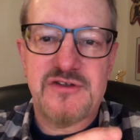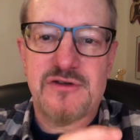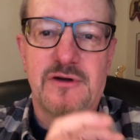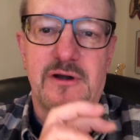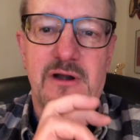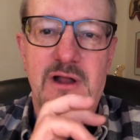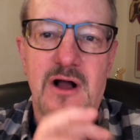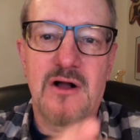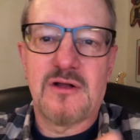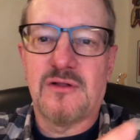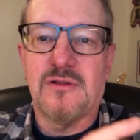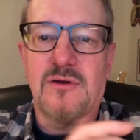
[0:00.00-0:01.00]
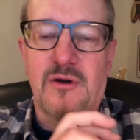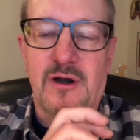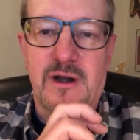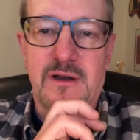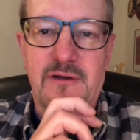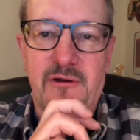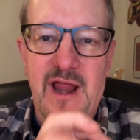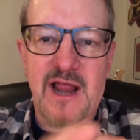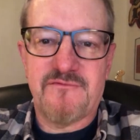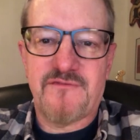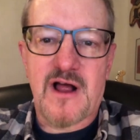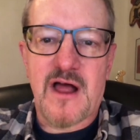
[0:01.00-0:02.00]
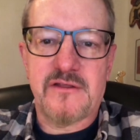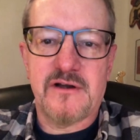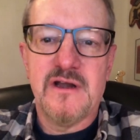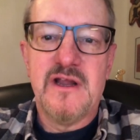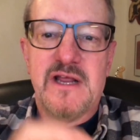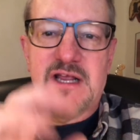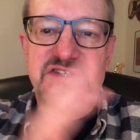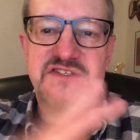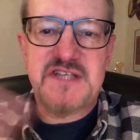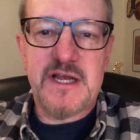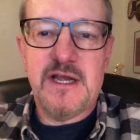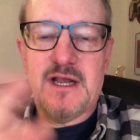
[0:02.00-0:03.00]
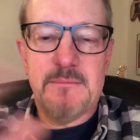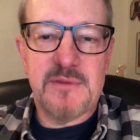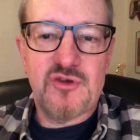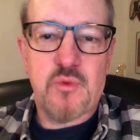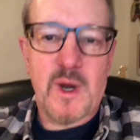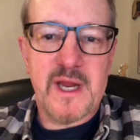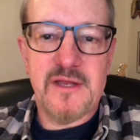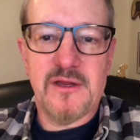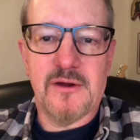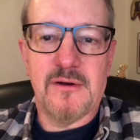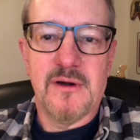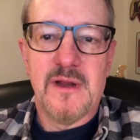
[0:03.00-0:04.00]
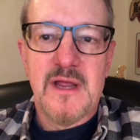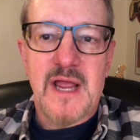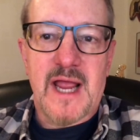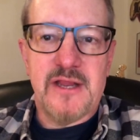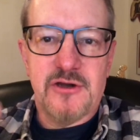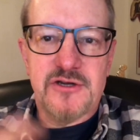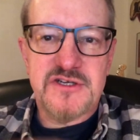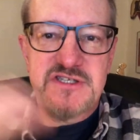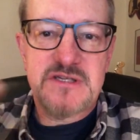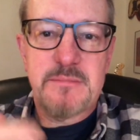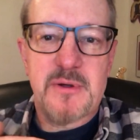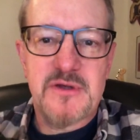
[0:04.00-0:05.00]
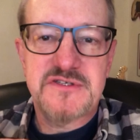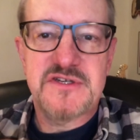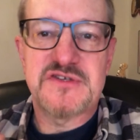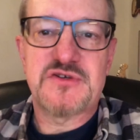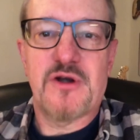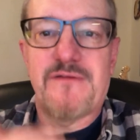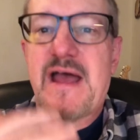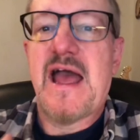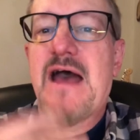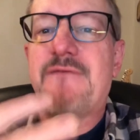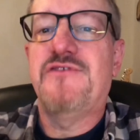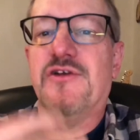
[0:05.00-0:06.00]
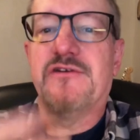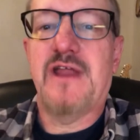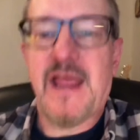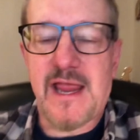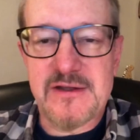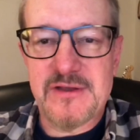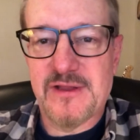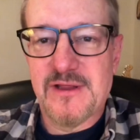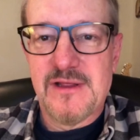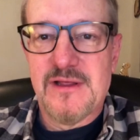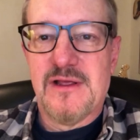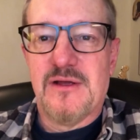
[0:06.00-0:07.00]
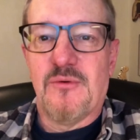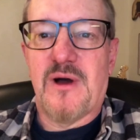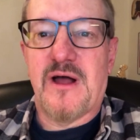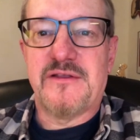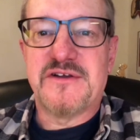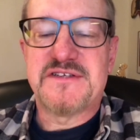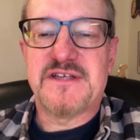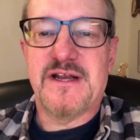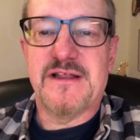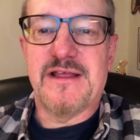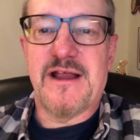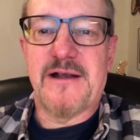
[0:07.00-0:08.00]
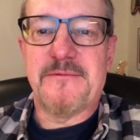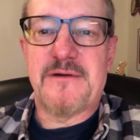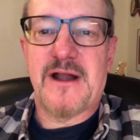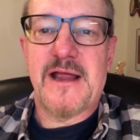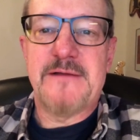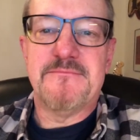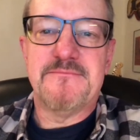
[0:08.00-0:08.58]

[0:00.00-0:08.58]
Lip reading: or an uncle or a grandfather is sitting in between you, and you're just supposed to sort of have your date while they're sitting there, right?